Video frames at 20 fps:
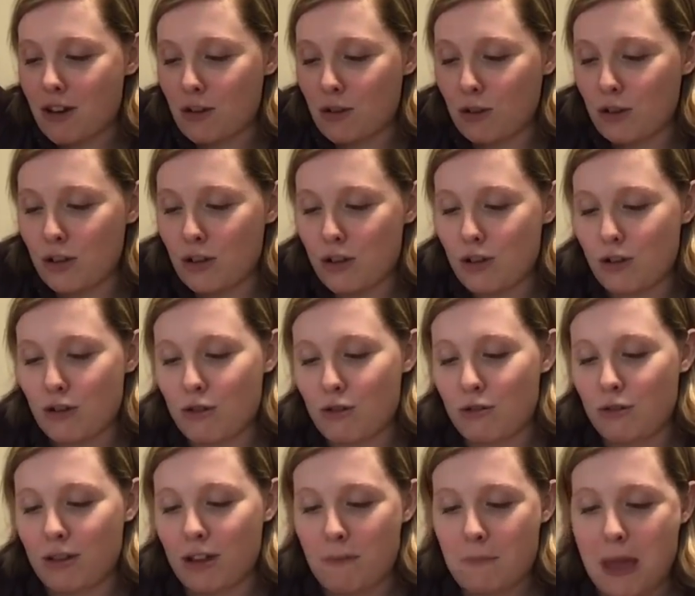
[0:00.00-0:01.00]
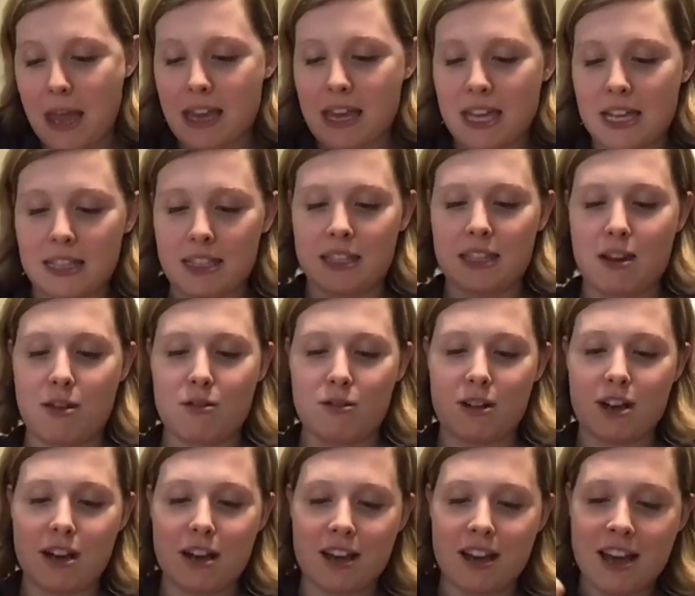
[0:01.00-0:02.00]
glue, the baking
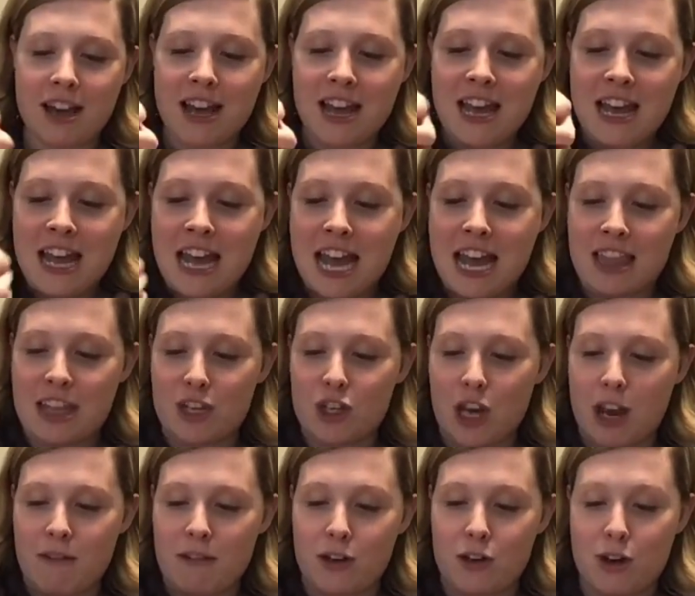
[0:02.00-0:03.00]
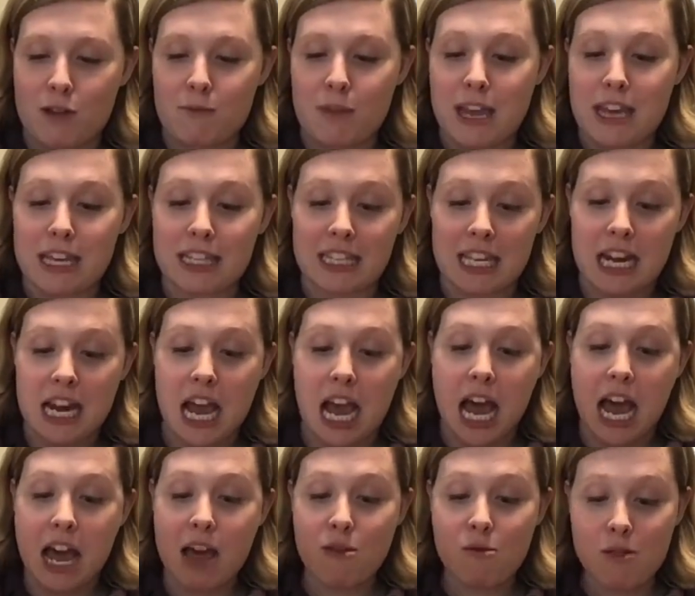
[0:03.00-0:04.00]
soda, and the shaving cream. Like I said,
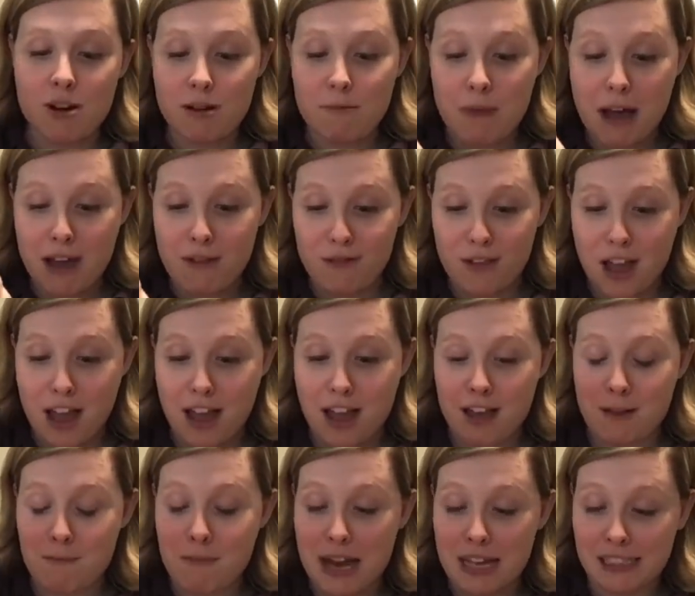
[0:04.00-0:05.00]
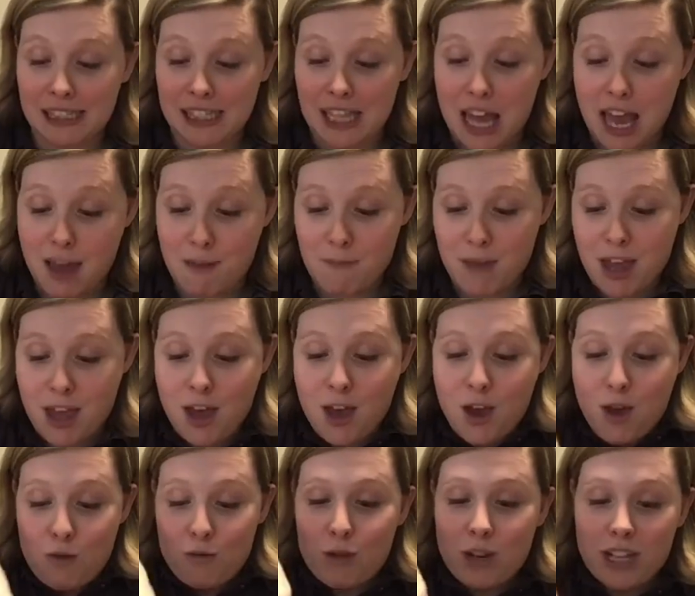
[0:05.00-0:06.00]
I wanted my slime
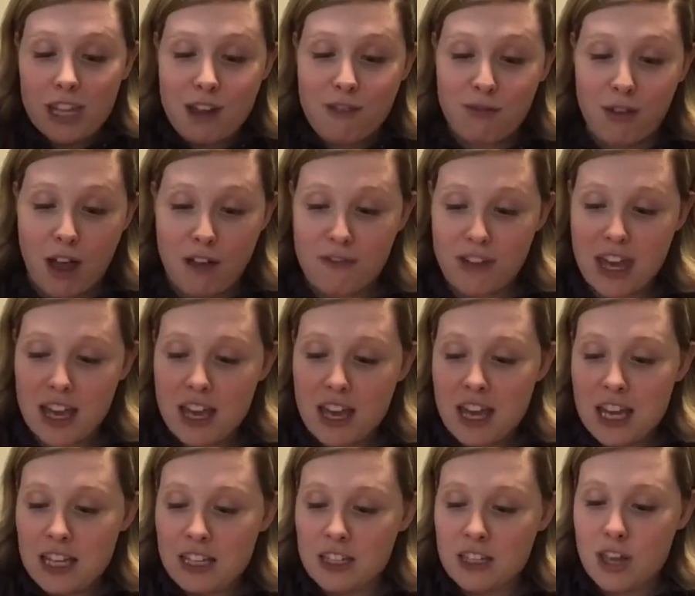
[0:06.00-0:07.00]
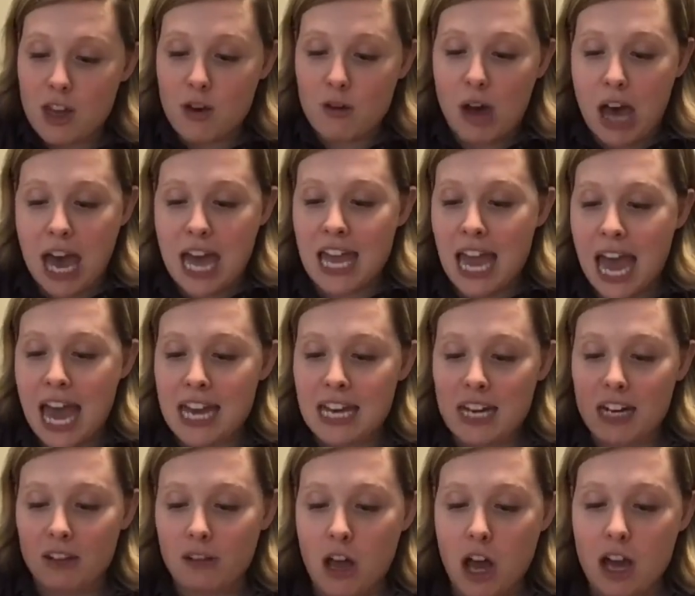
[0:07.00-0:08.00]
really fluffy, so I
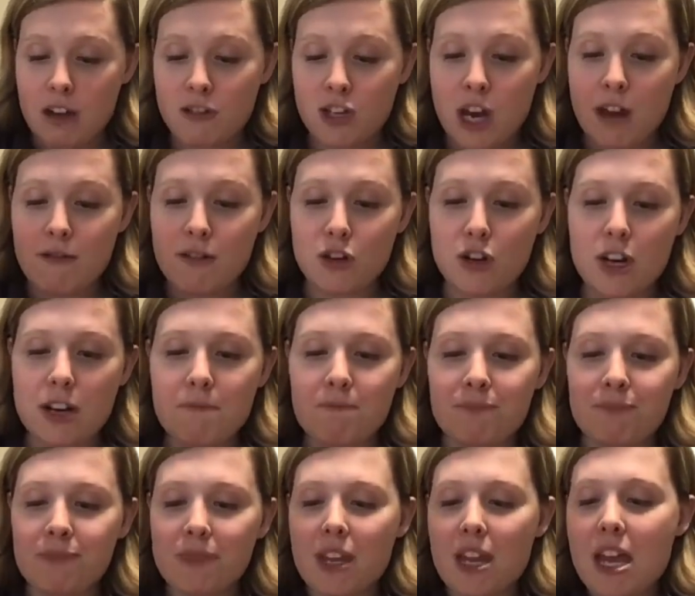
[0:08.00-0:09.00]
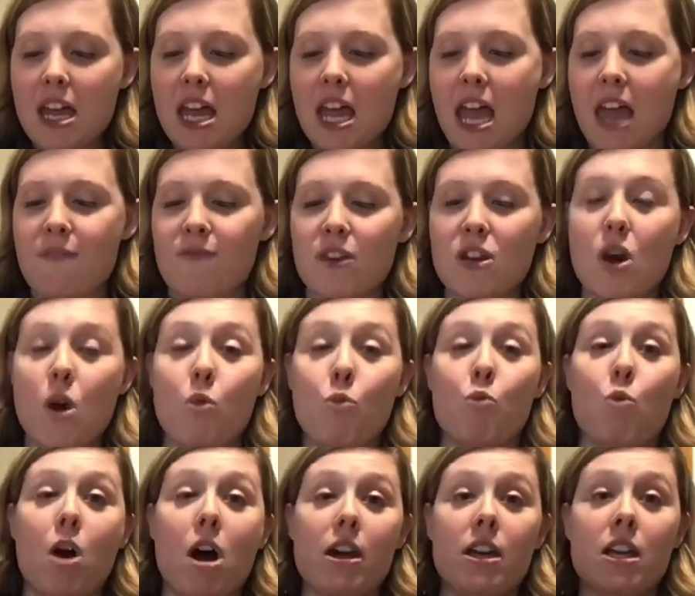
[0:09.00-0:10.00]
added a lot of shaving cream. If you don't
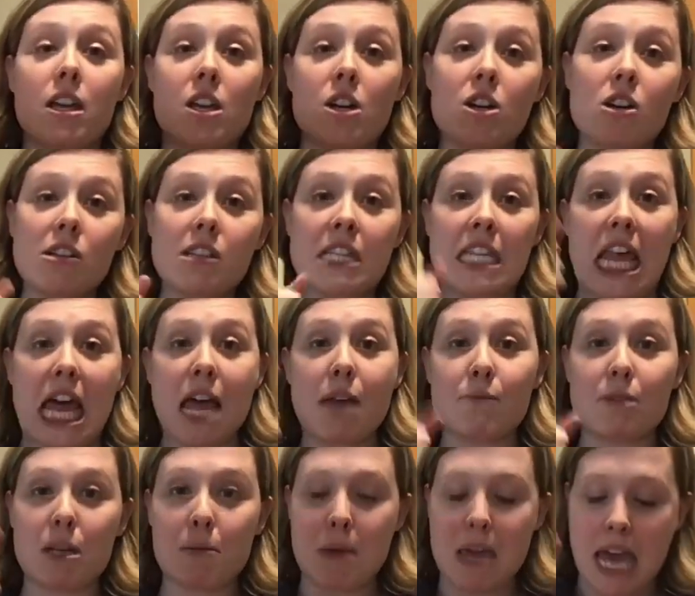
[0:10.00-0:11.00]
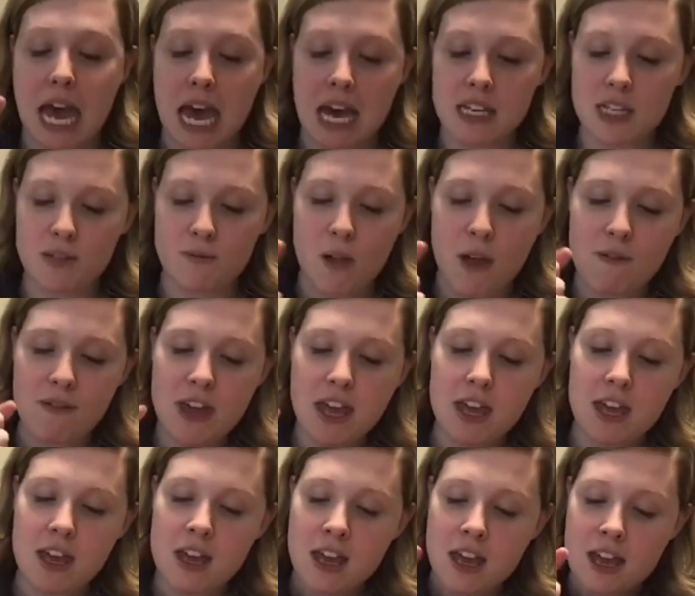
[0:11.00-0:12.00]
want your slime to be as
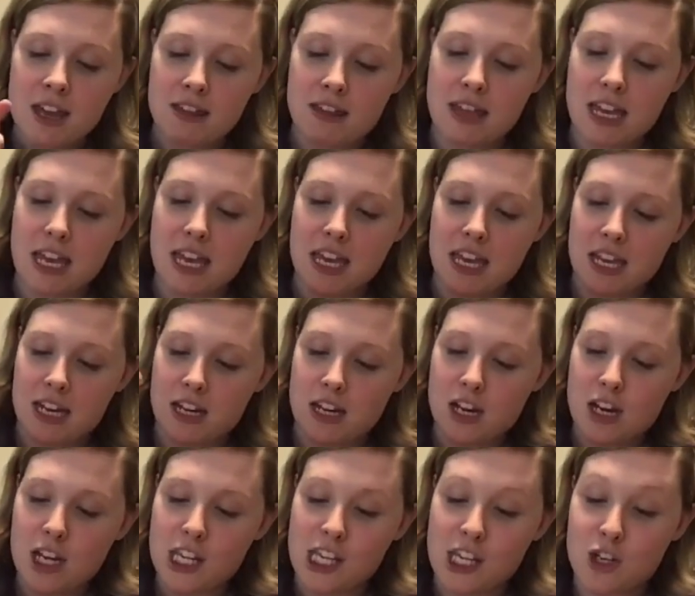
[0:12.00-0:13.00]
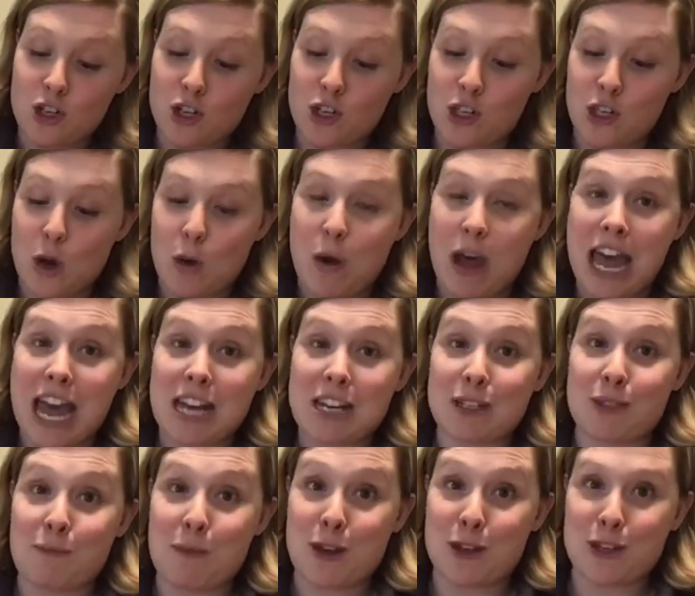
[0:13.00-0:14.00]
fluffy, then you just don't add
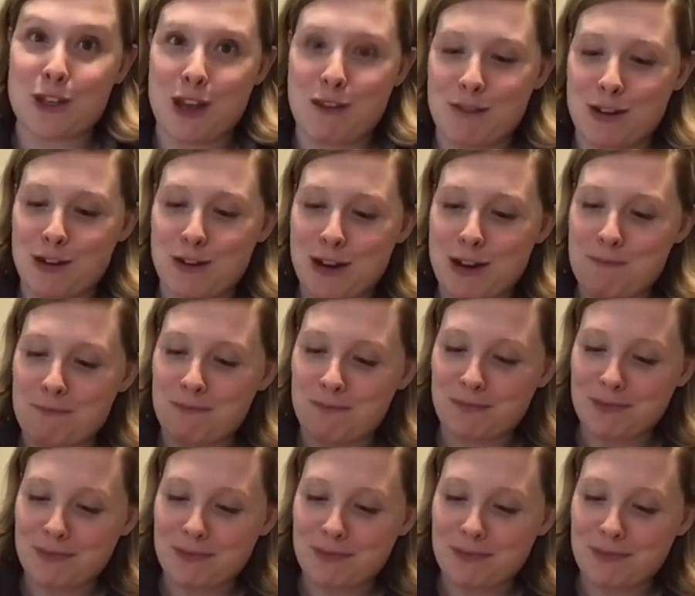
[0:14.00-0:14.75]
as much shaving cream.